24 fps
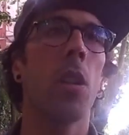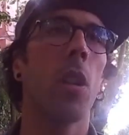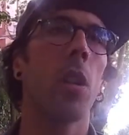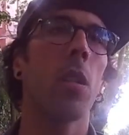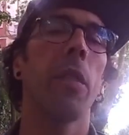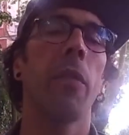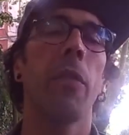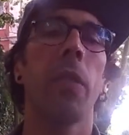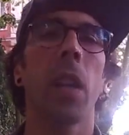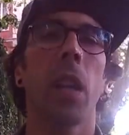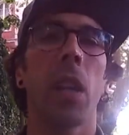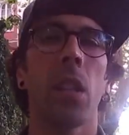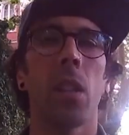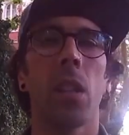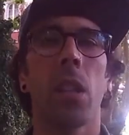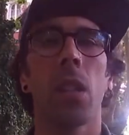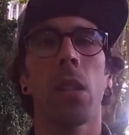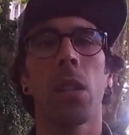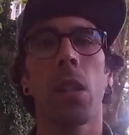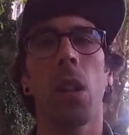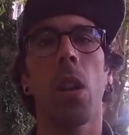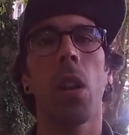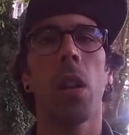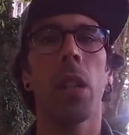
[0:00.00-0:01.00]

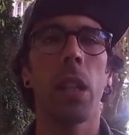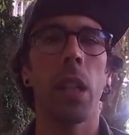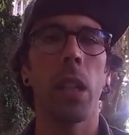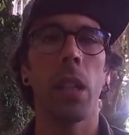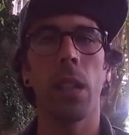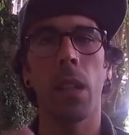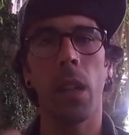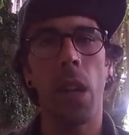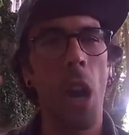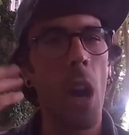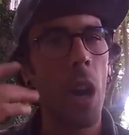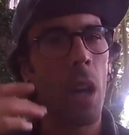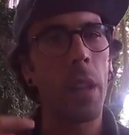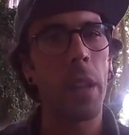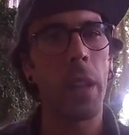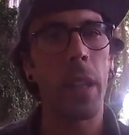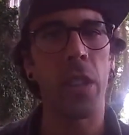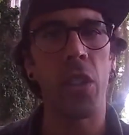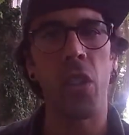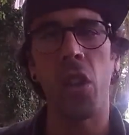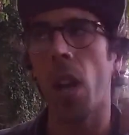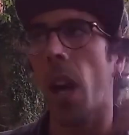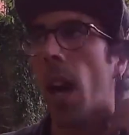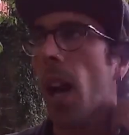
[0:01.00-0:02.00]
notifications on and all
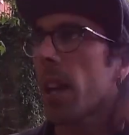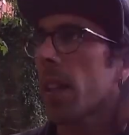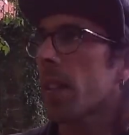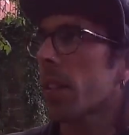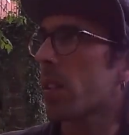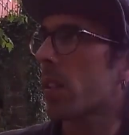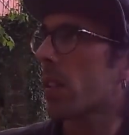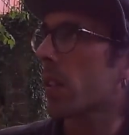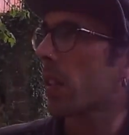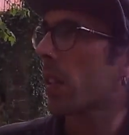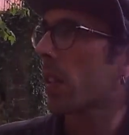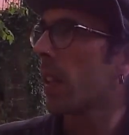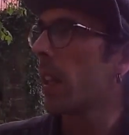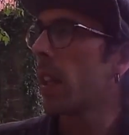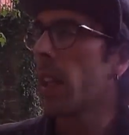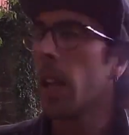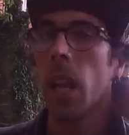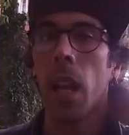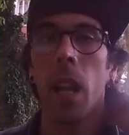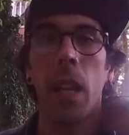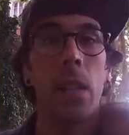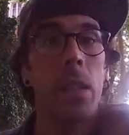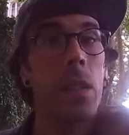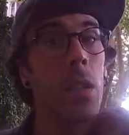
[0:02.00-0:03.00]
that jazz.
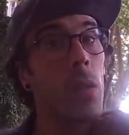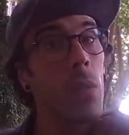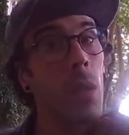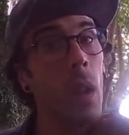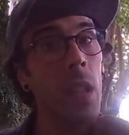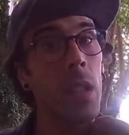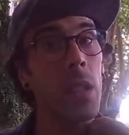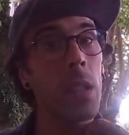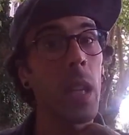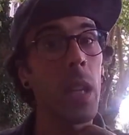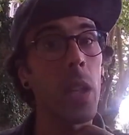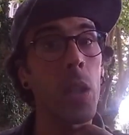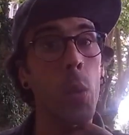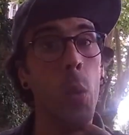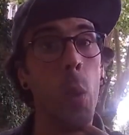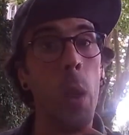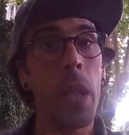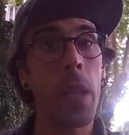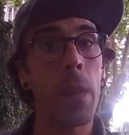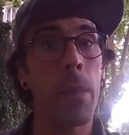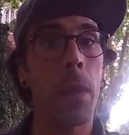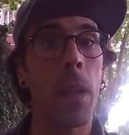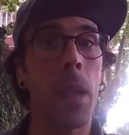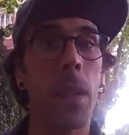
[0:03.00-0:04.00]
And see you guys next
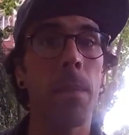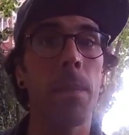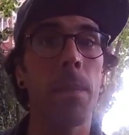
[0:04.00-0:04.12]
week.